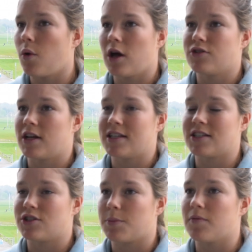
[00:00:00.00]
All our training
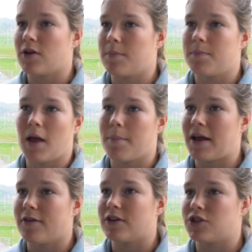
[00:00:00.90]
sessions have been really like
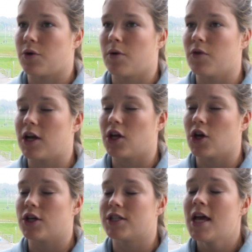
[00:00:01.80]
beneficial and really
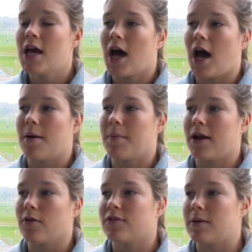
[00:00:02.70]
good,
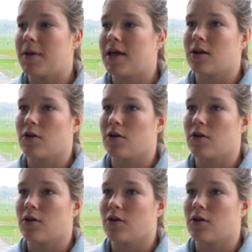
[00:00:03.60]
and obviously beating